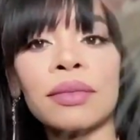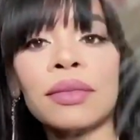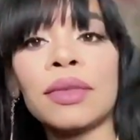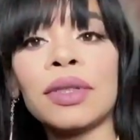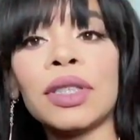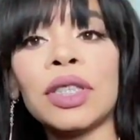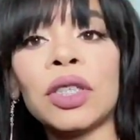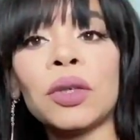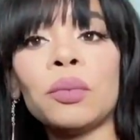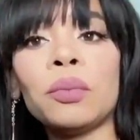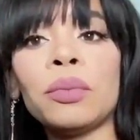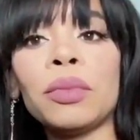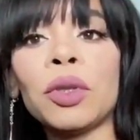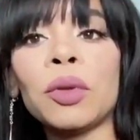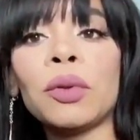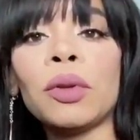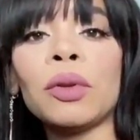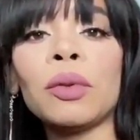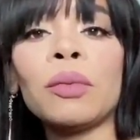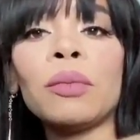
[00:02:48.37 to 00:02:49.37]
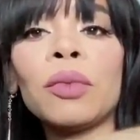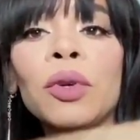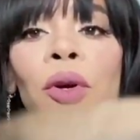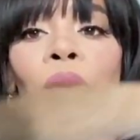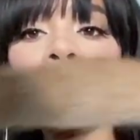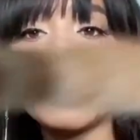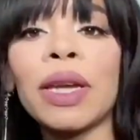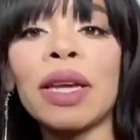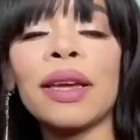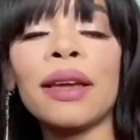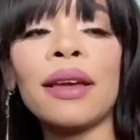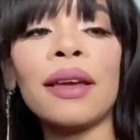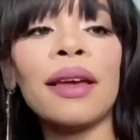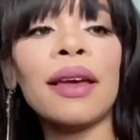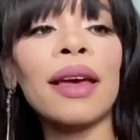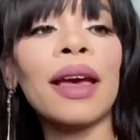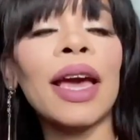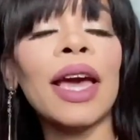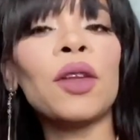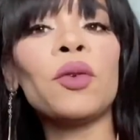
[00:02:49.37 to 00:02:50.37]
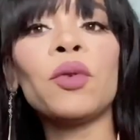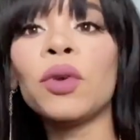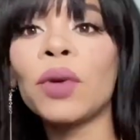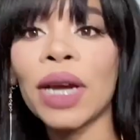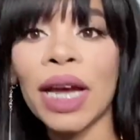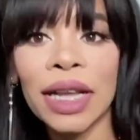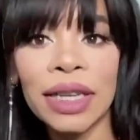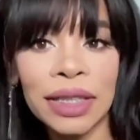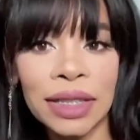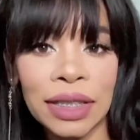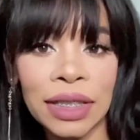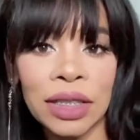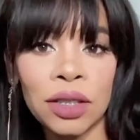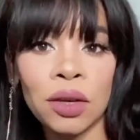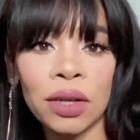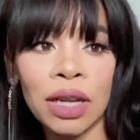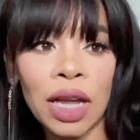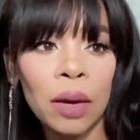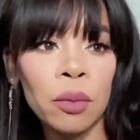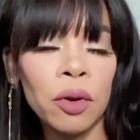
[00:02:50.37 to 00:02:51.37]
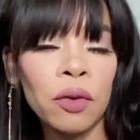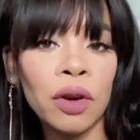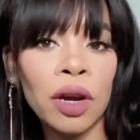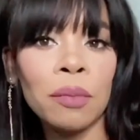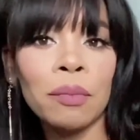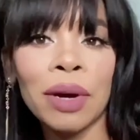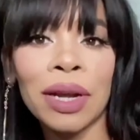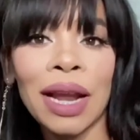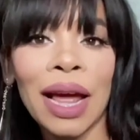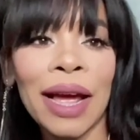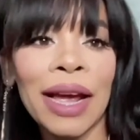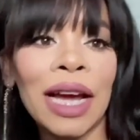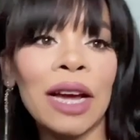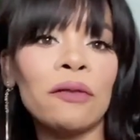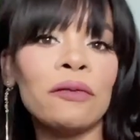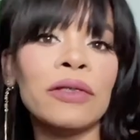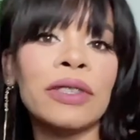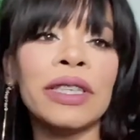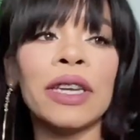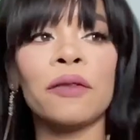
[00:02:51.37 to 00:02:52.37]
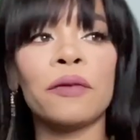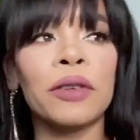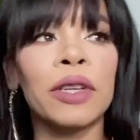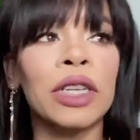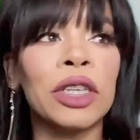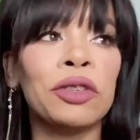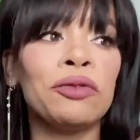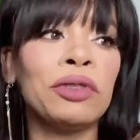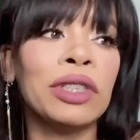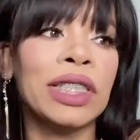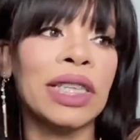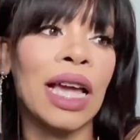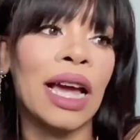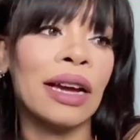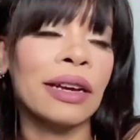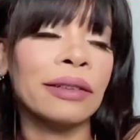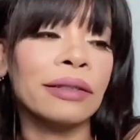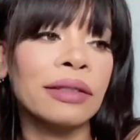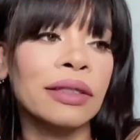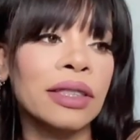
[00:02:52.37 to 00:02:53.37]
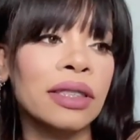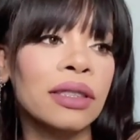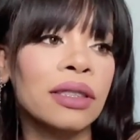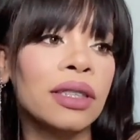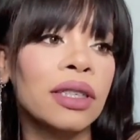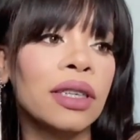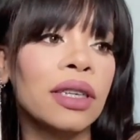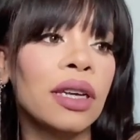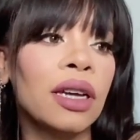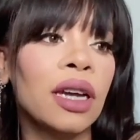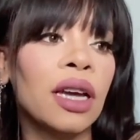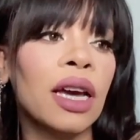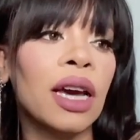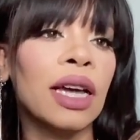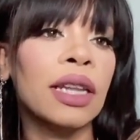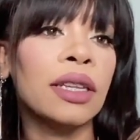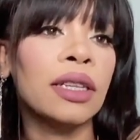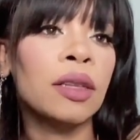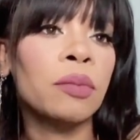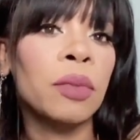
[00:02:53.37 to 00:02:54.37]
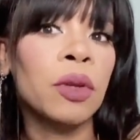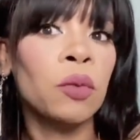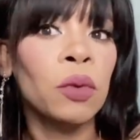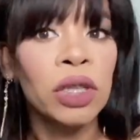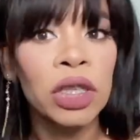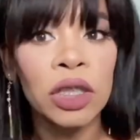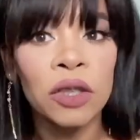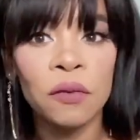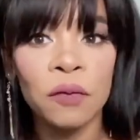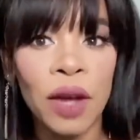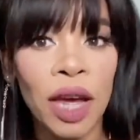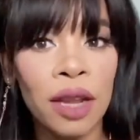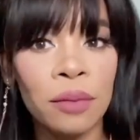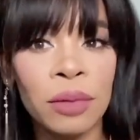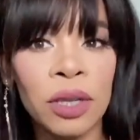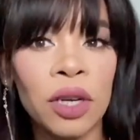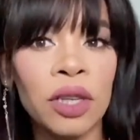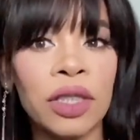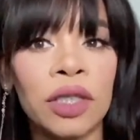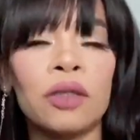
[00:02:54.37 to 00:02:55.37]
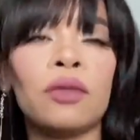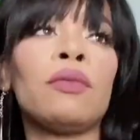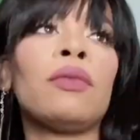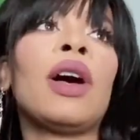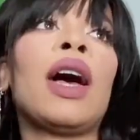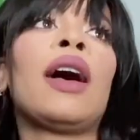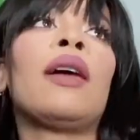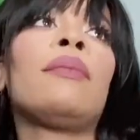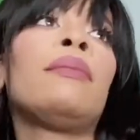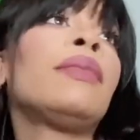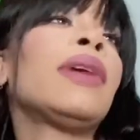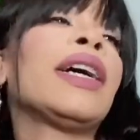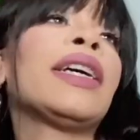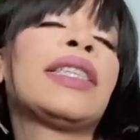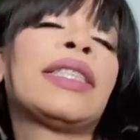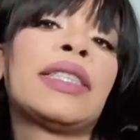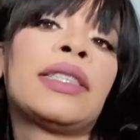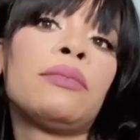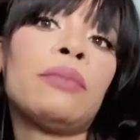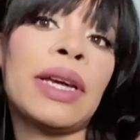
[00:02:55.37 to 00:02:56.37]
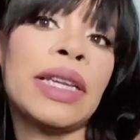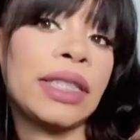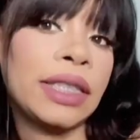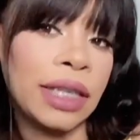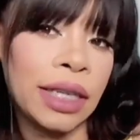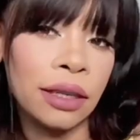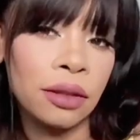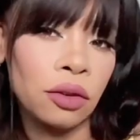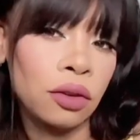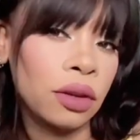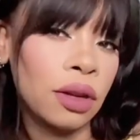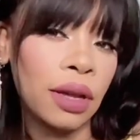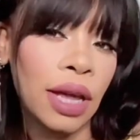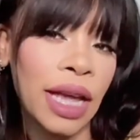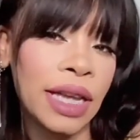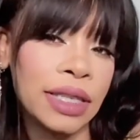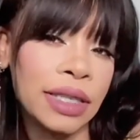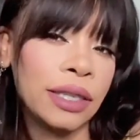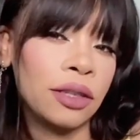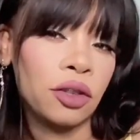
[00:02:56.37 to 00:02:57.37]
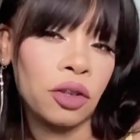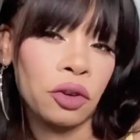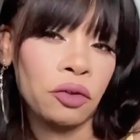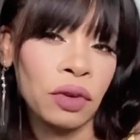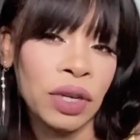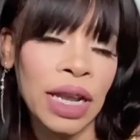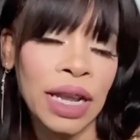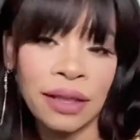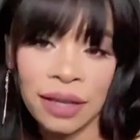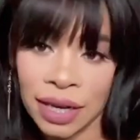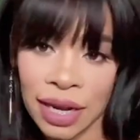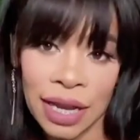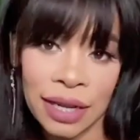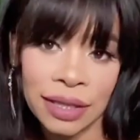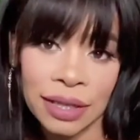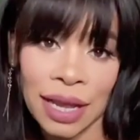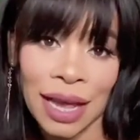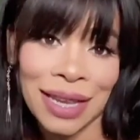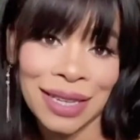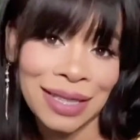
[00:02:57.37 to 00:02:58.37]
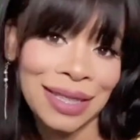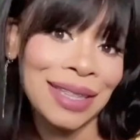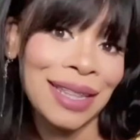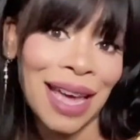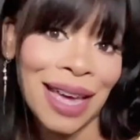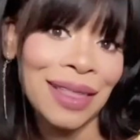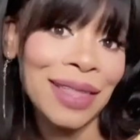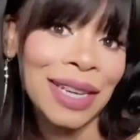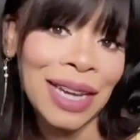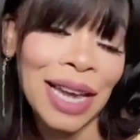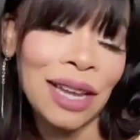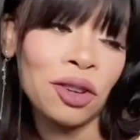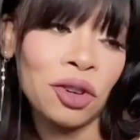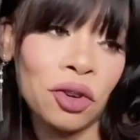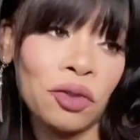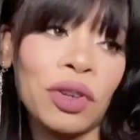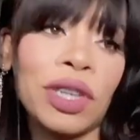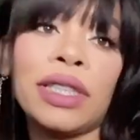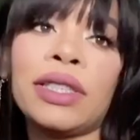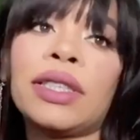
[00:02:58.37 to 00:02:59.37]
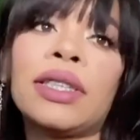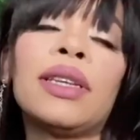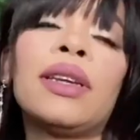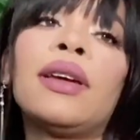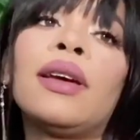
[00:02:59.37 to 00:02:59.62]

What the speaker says: No, go away. I know you can't see it on camera, but I have definitely redarkened a little bit, which is fine, because you know, I still look great. I think I look great.